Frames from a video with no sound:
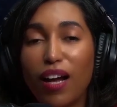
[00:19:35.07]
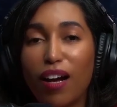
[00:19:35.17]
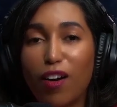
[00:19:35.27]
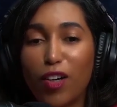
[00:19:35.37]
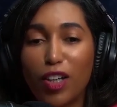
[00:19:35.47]

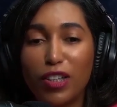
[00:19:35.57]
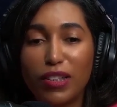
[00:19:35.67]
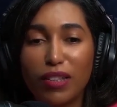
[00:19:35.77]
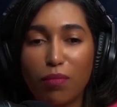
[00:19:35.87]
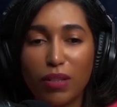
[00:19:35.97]
Or
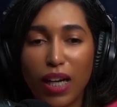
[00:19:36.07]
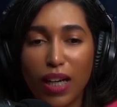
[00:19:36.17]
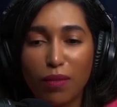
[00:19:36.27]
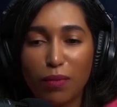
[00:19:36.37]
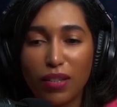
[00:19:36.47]

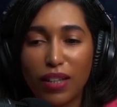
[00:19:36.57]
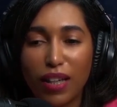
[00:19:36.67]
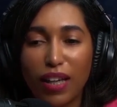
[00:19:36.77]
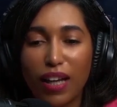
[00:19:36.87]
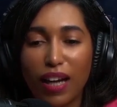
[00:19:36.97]
sometimes
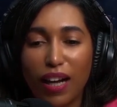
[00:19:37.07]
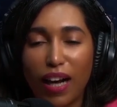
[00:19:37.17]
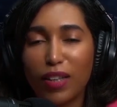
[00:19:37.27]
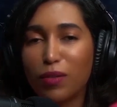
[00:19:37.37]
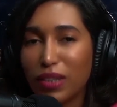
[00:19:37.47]

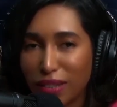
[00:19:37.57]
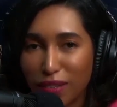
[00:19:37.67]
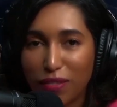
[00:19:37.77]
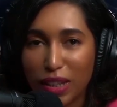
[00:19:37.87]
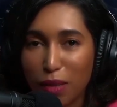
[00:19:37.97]
I
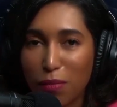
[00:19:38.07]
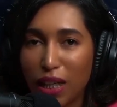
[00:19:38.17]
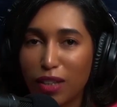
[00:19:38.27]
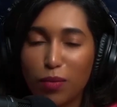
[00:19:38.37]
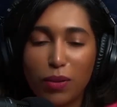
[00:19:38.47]
received
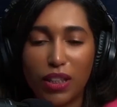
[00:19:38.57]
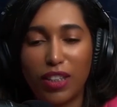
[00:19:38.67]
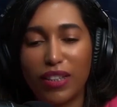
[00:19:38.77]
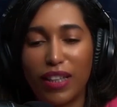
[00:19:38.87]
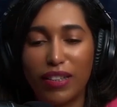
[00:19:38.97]
emails
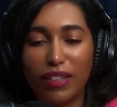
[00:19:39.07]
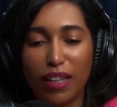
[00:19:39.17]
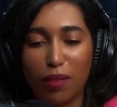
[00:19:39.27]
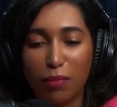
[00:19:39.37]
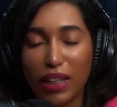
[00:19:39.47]
where they
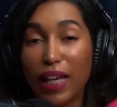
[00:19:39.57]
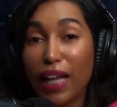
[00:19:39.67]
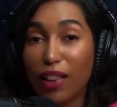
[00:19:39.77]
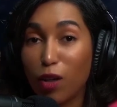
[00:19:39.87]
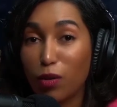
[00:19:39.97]
tell me,
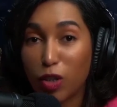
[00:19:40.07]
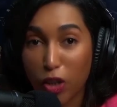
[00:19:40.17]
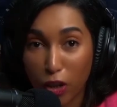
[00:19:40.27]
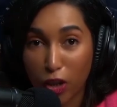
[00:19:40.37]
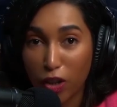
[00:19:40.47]
"Hello,
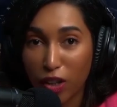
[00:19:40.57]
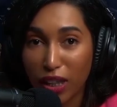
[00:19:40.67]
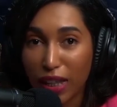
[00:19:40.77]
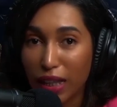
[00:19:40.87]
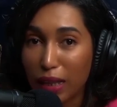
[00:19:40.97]
sir."
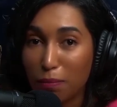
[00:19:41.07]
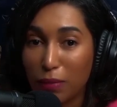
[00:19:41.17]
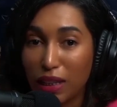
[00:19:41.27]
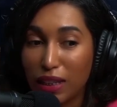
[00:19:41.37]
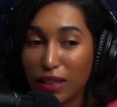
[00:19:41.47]
It
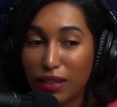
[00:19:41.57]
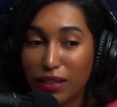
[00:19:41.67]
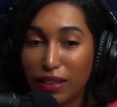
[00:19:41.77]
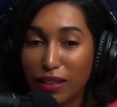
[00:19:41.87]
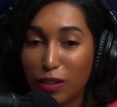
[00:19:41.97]

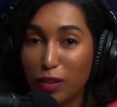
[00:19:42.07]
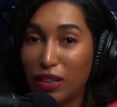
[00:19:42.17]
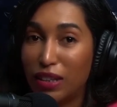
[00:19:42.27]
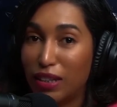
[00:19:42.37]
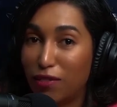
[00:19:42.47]
means you
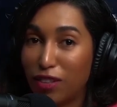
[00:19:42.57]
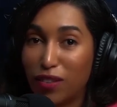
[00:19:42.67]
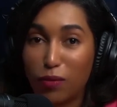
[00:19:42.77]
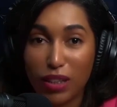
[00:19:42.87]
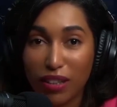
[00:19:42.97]
didn't
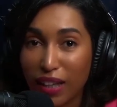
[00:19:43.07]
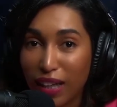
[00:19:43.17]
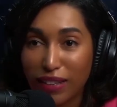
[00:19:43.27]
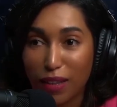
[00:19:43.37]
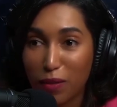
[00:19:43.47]
even
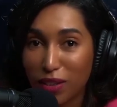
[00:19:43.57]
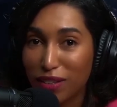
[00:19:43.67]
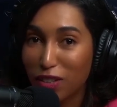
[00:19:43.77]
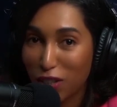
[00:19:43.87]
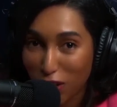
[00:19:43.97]
realize I
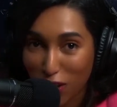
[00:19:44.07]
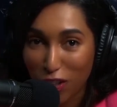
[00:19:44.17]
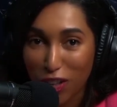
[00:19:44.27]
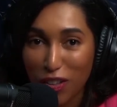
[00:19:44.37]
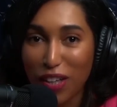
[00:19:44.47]
wasn't
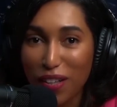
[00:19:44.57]
sir.